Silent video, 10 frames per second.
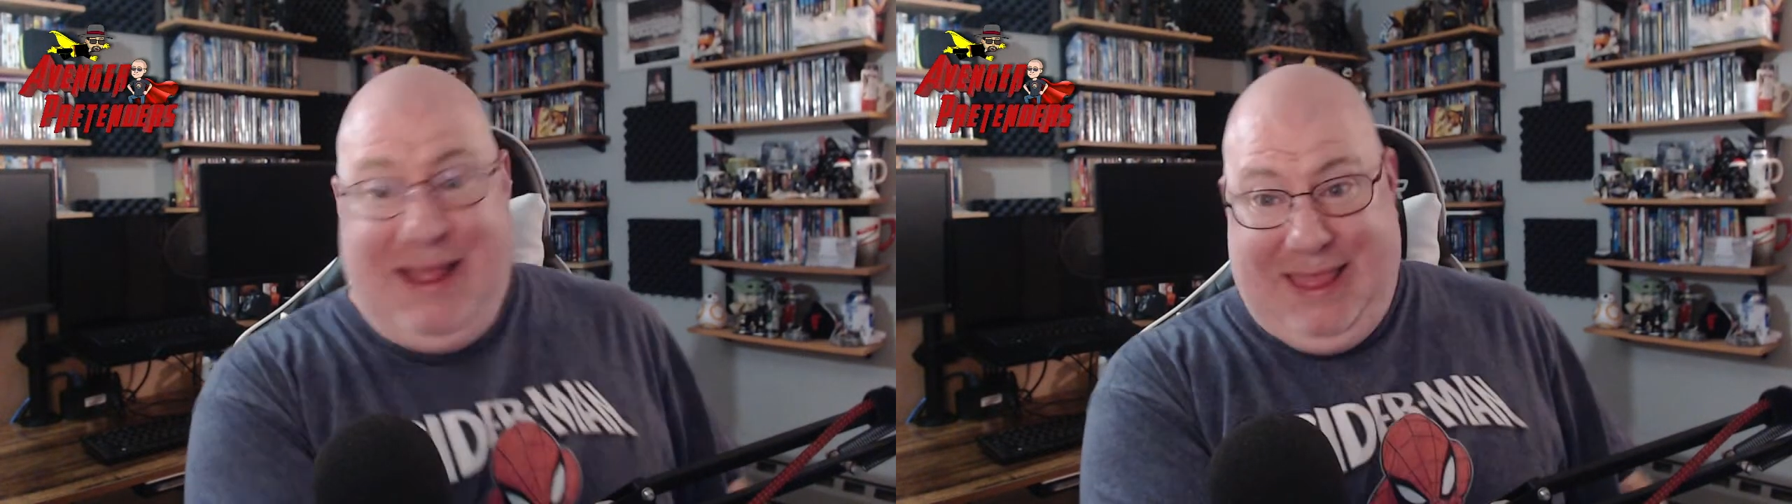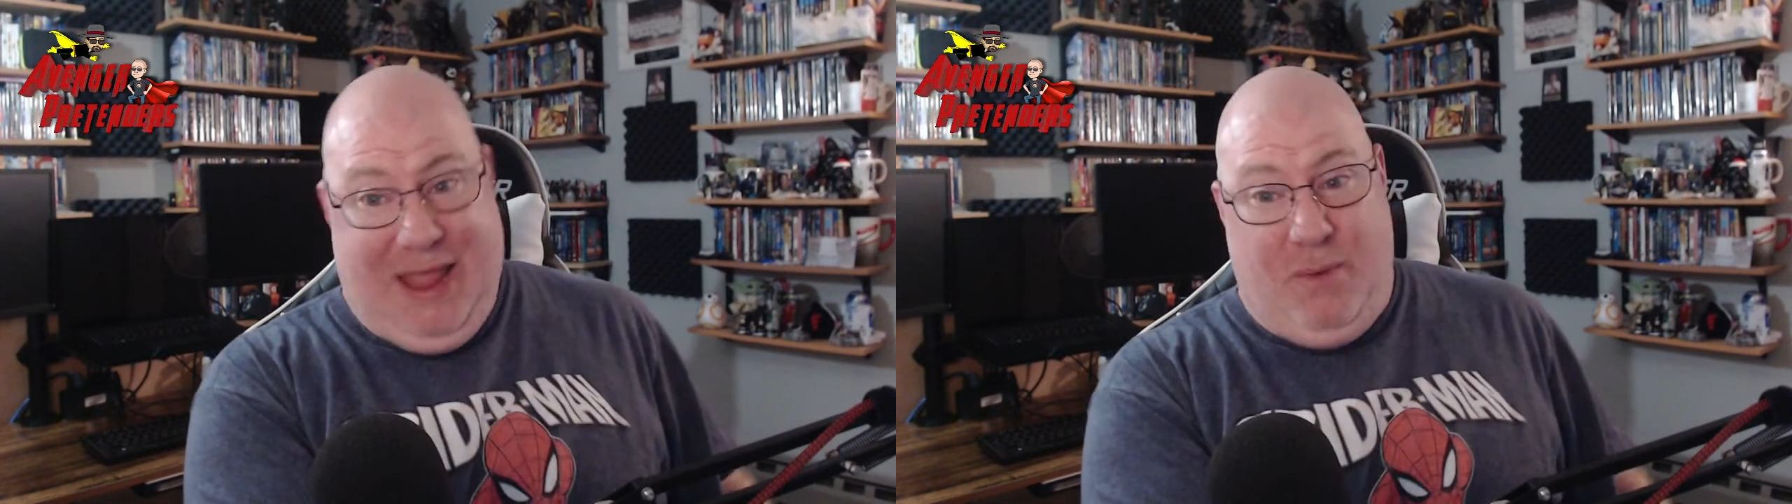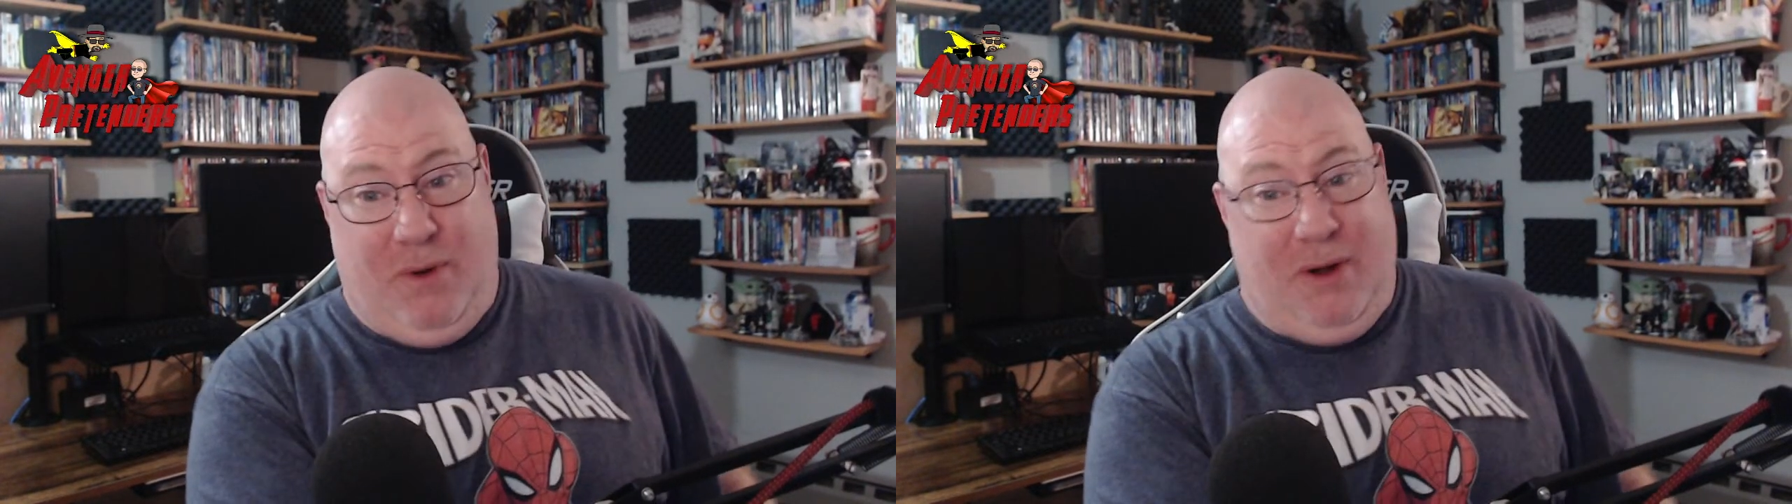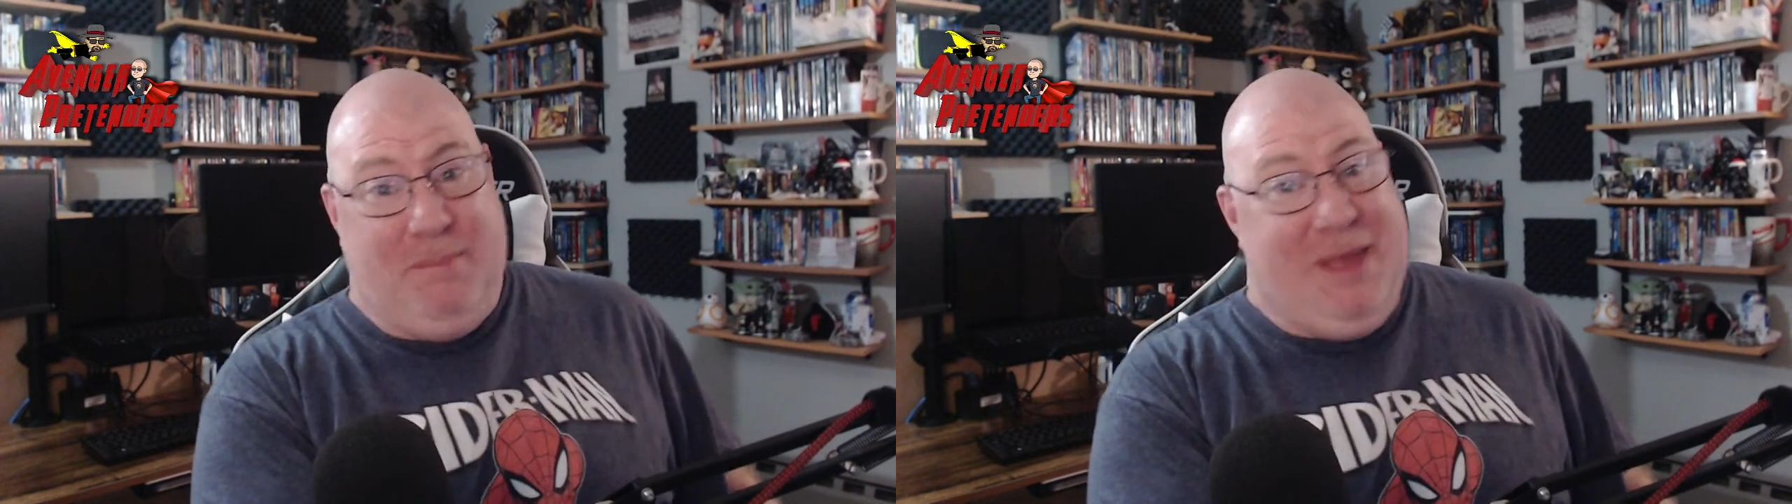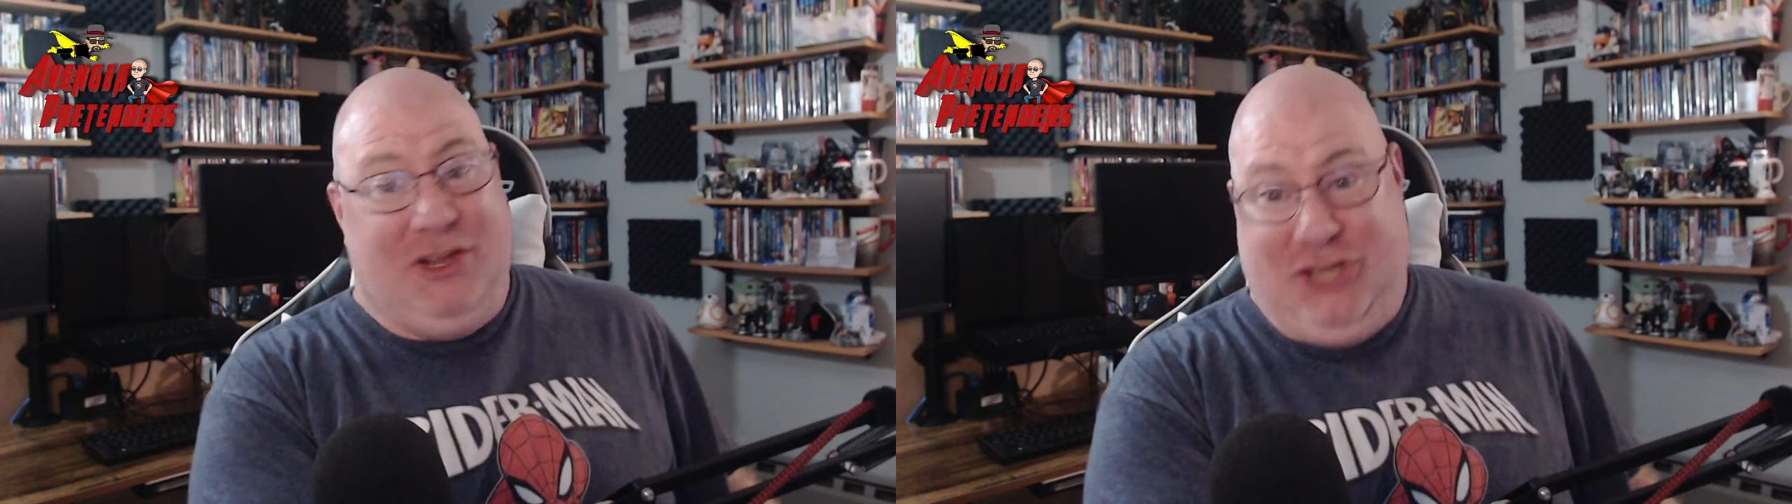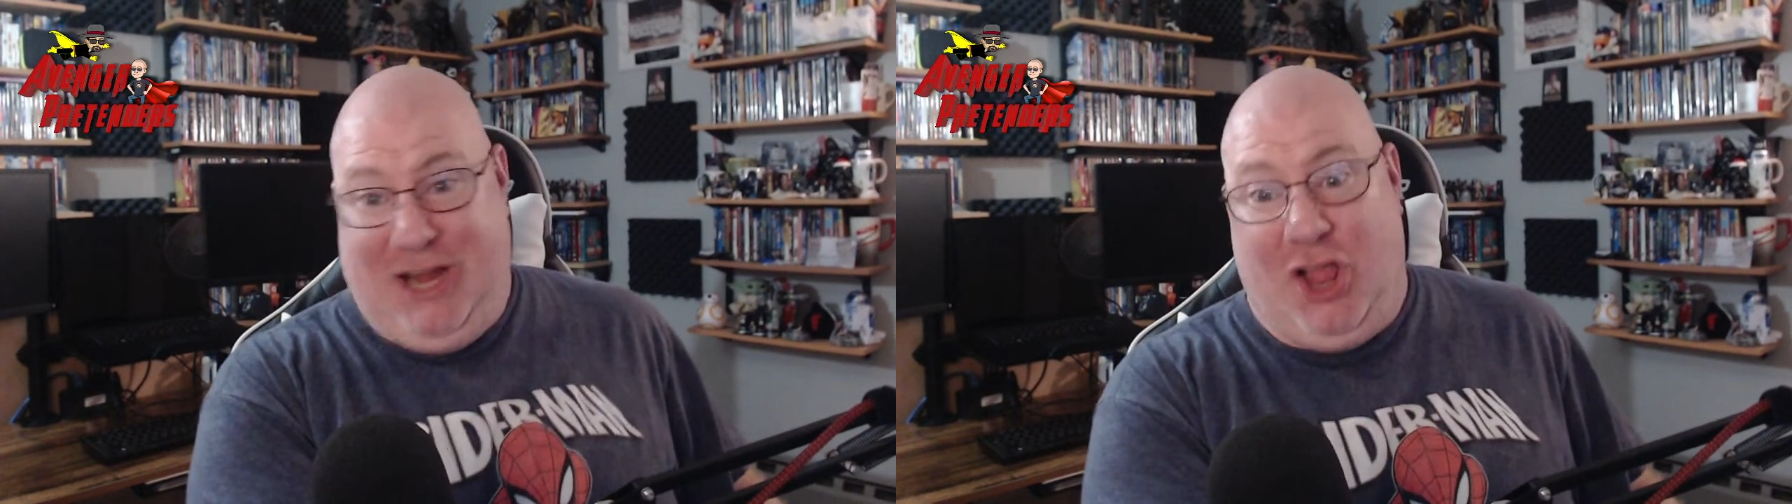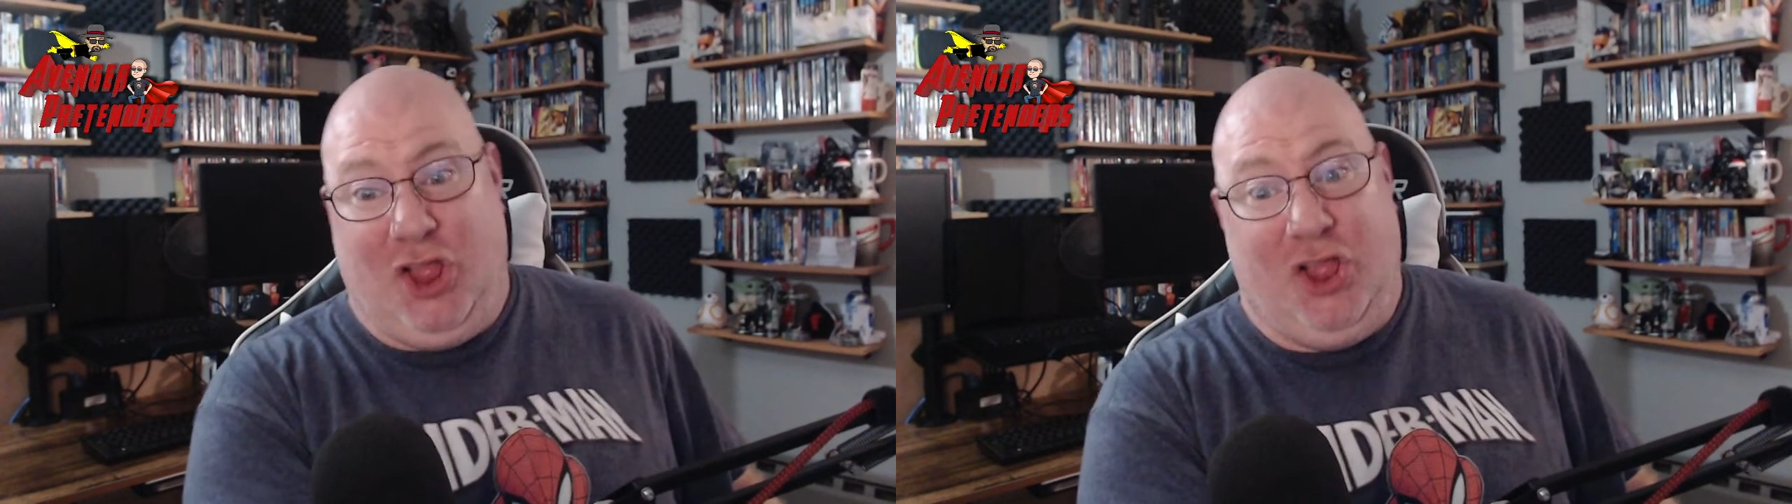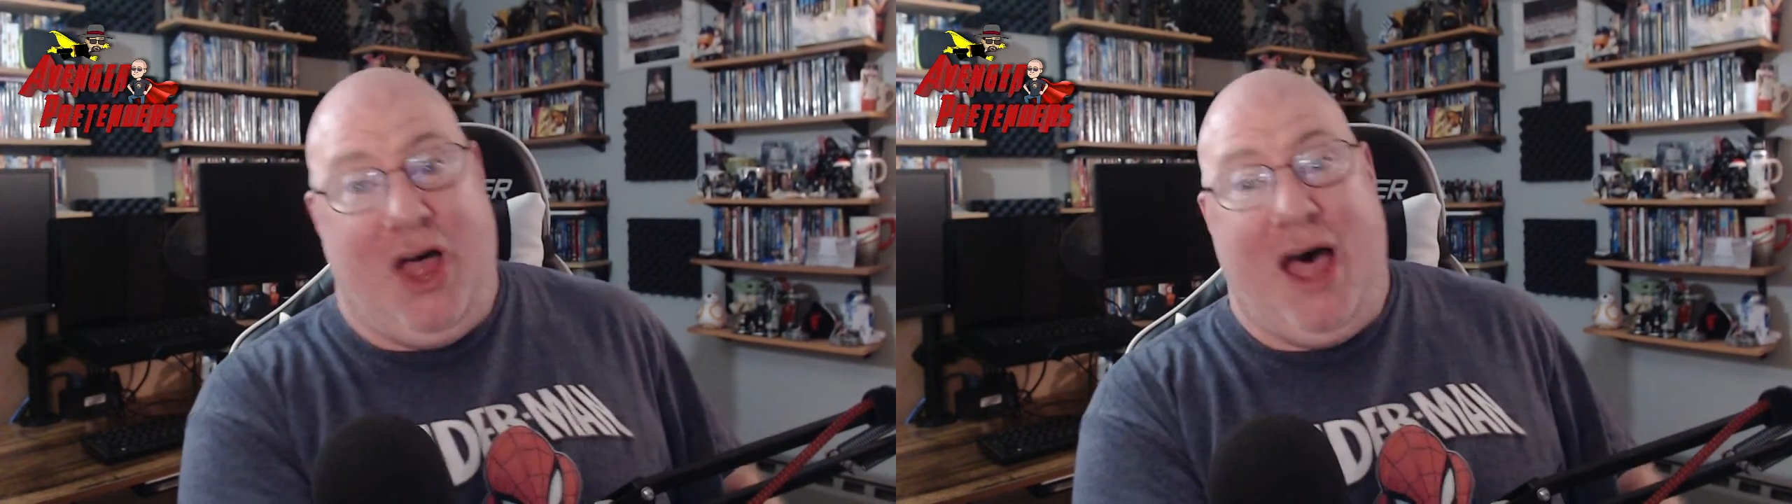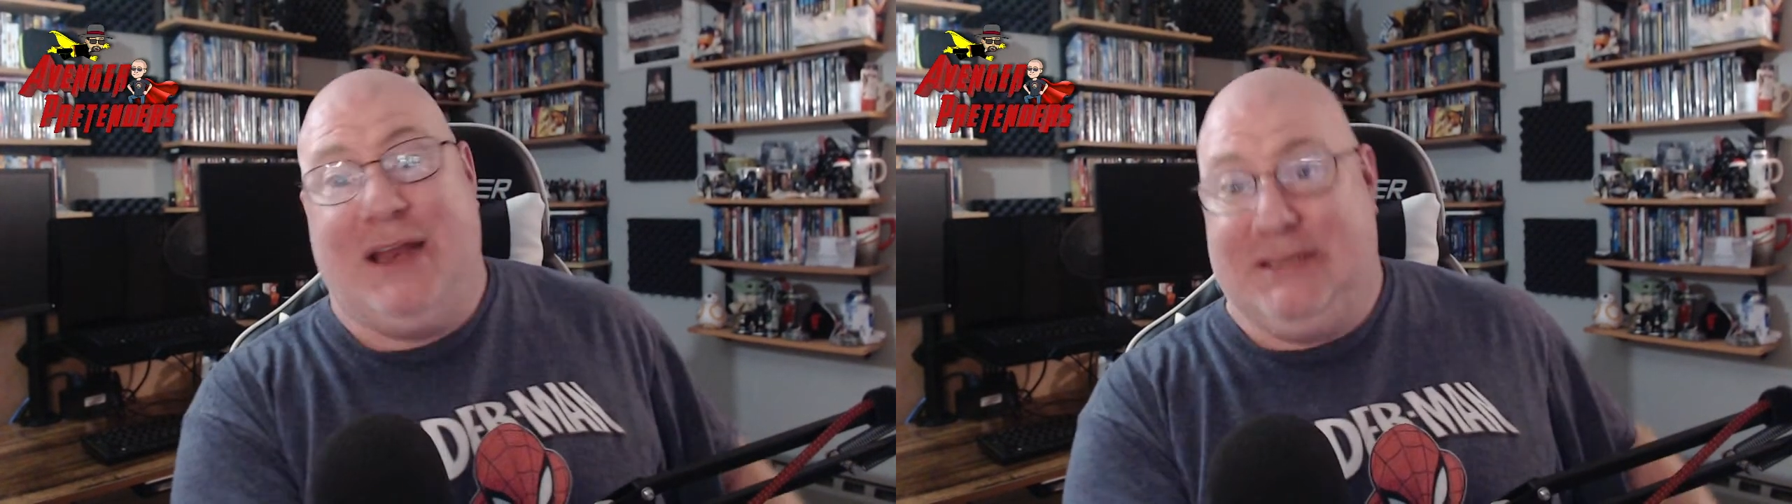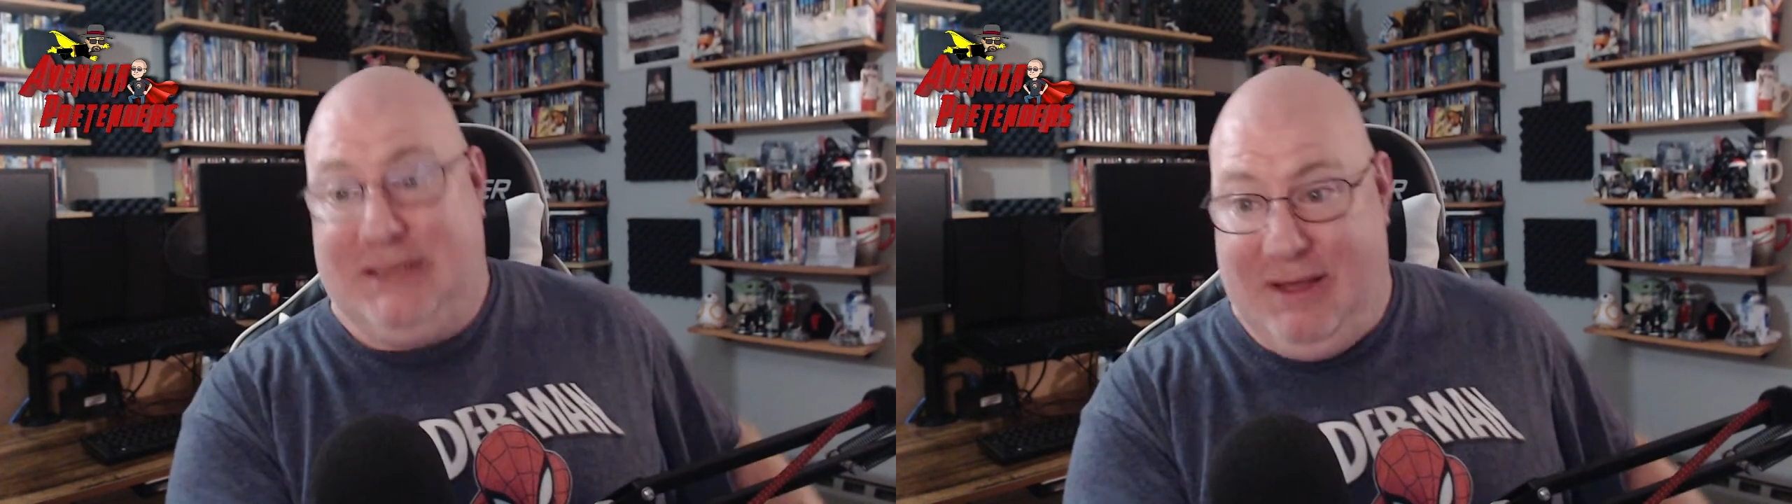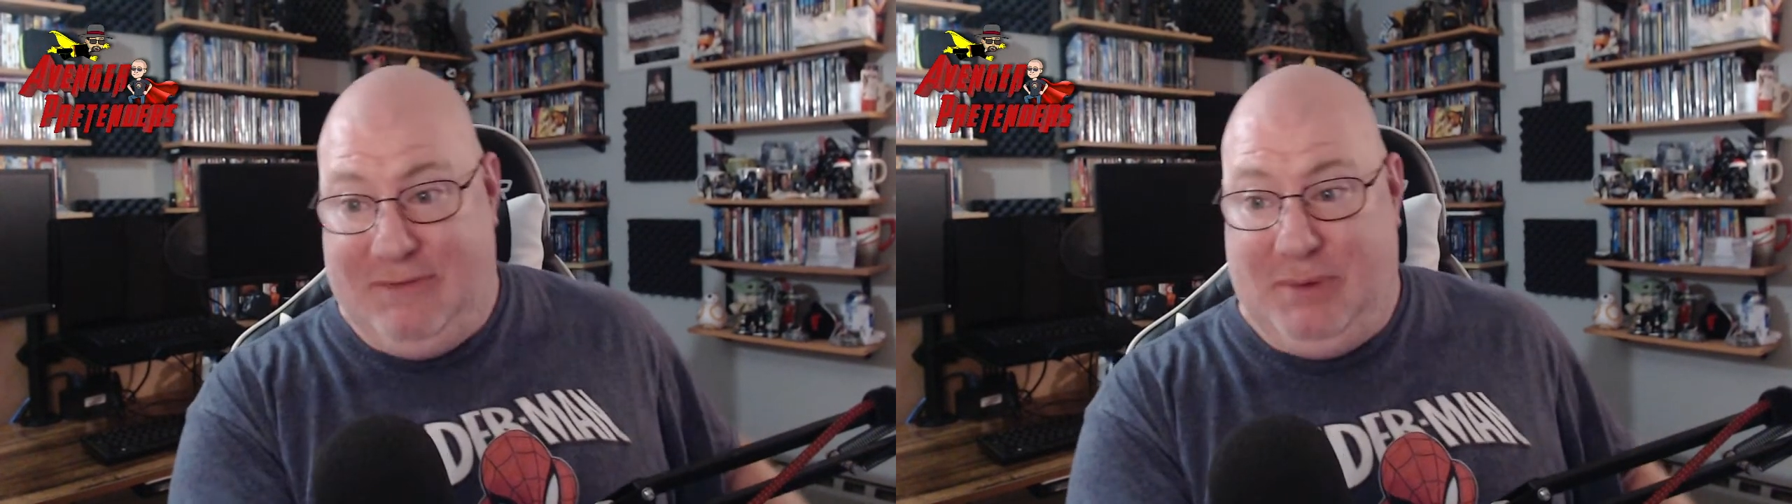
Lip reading: they were embellishing a lot of stuff